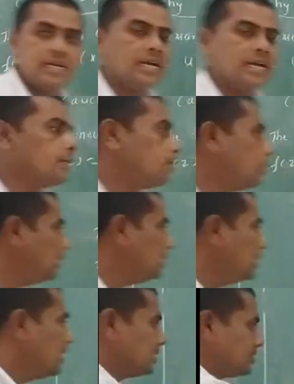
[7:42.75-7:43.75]
at a
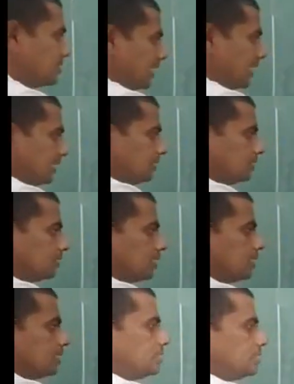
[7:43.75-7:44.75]
point z
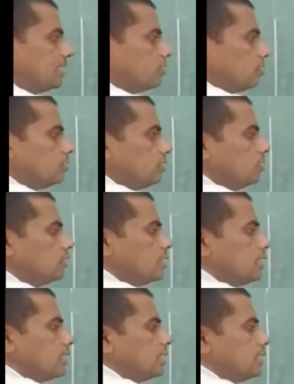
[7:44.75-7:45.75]
is equal to
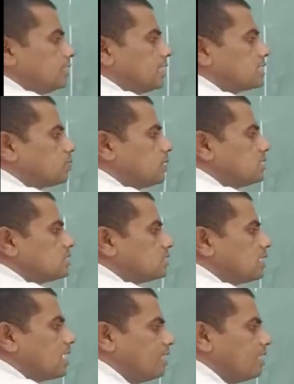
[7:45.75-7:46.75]
x plus
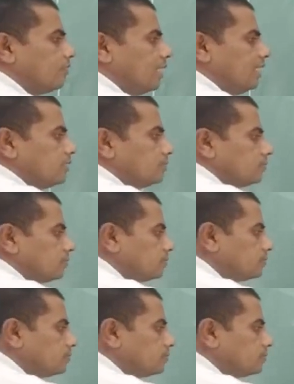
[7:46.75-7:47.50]
I by,